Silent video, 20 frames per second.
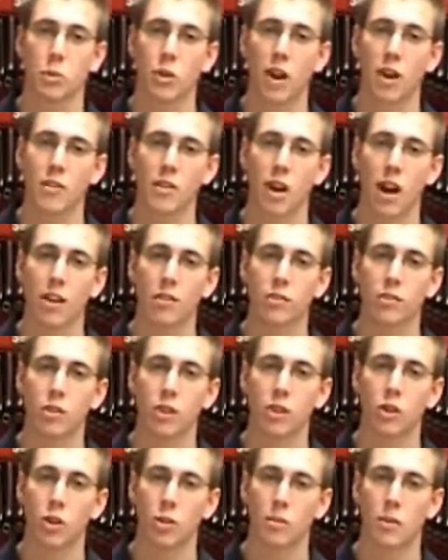will run
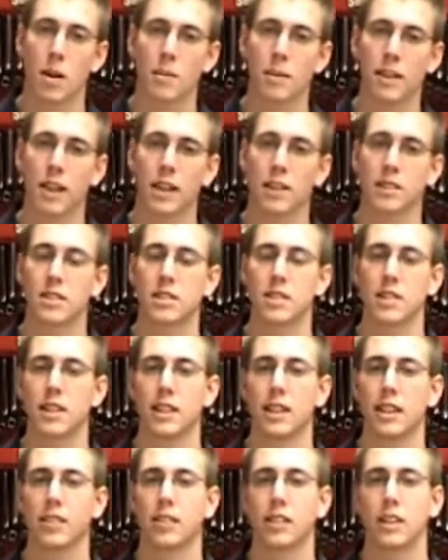rough or may be hard to
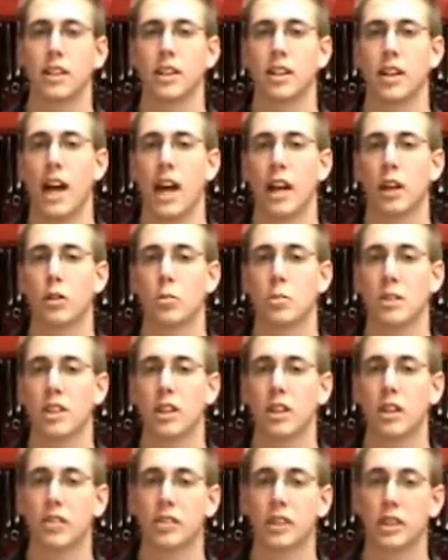start, and it will be
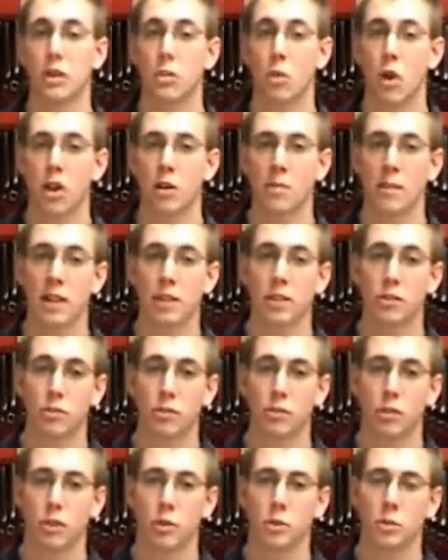delivering the wrong amount of
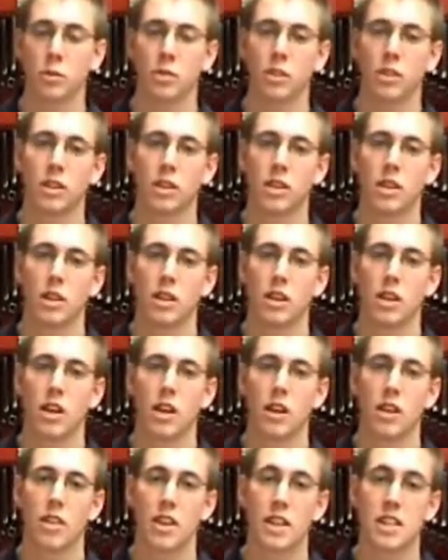fuel.
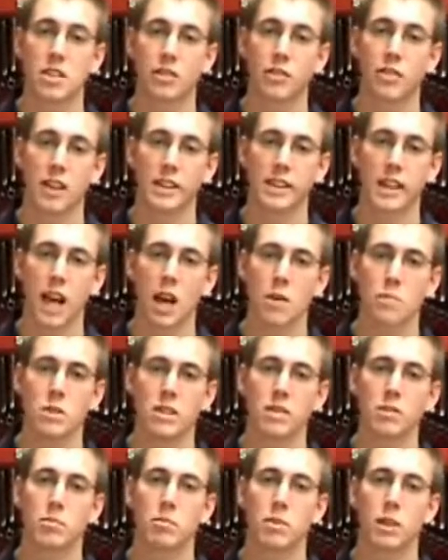These effects
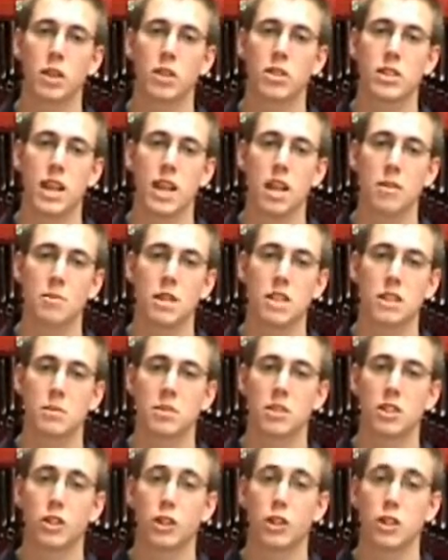happen because air
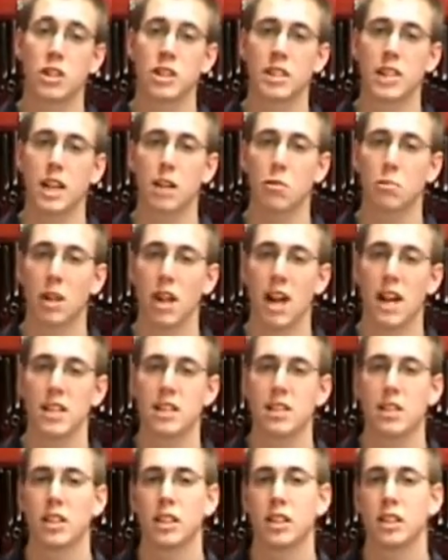measurements usually take
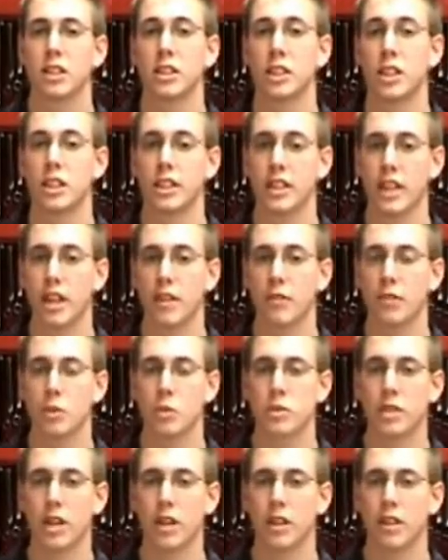place near the air
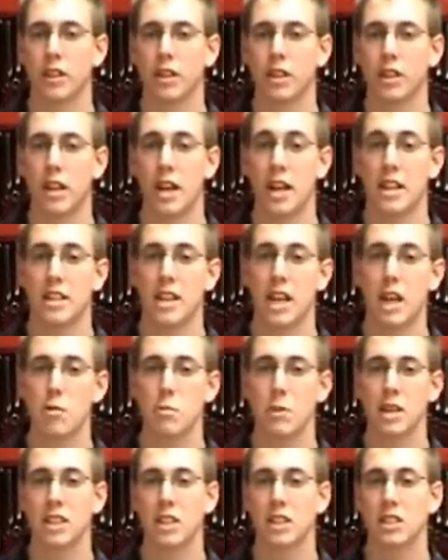filter, and the
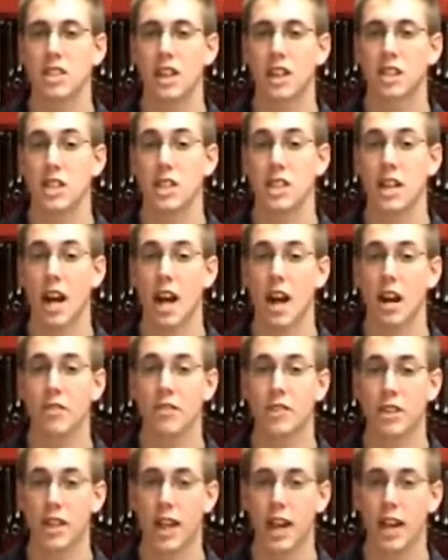air being sucked in
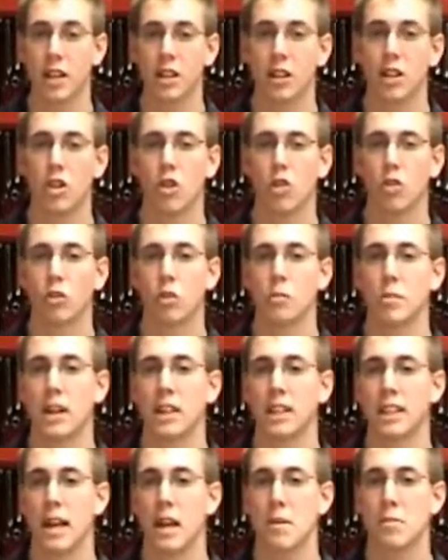after that will
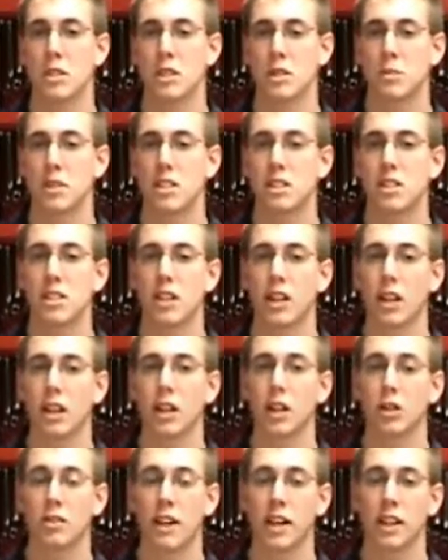make the air measurements
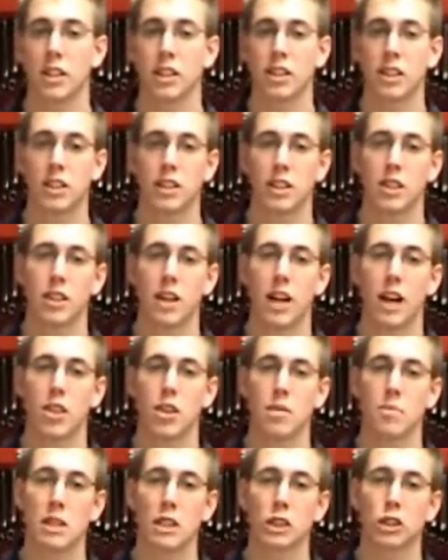incorrect
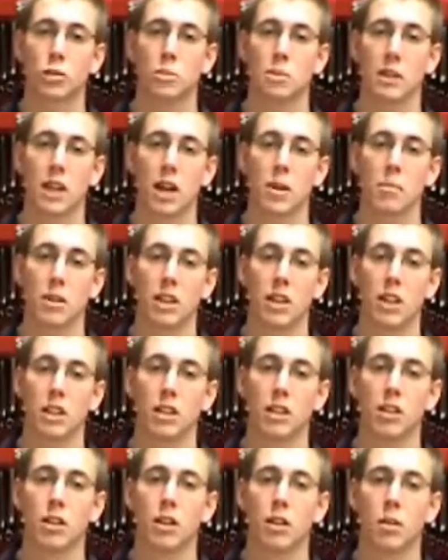and the mixture will become
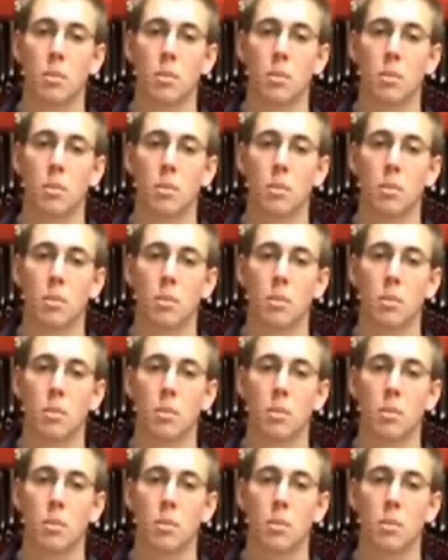lean.